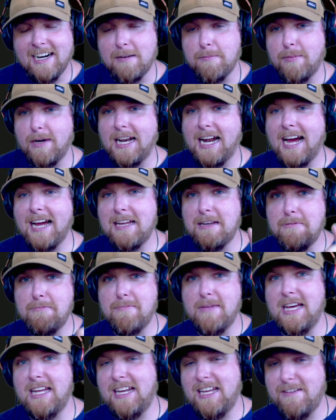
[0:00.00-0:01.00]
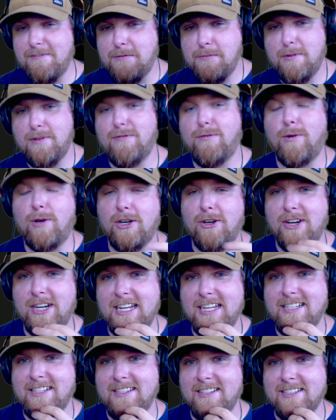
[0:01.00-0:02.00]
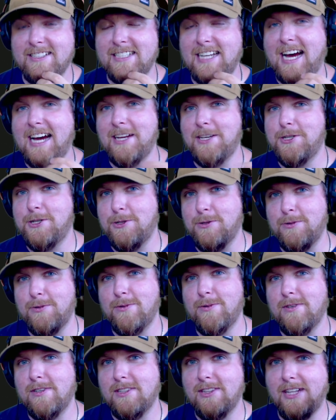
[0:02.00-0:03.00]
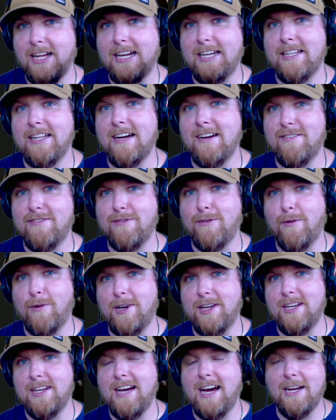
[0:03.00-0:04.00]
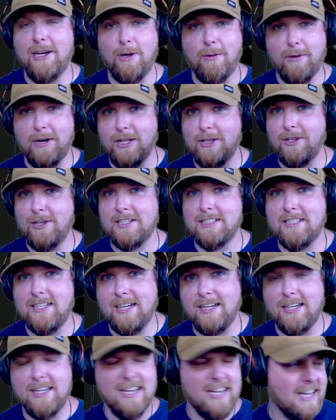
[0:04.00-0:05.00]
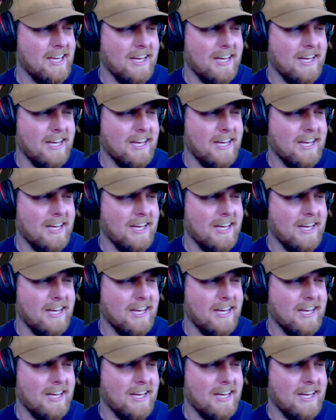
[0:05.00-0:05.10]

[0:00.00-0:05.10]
But I admit, even before going into this, I do like the F40. I know what it looks like.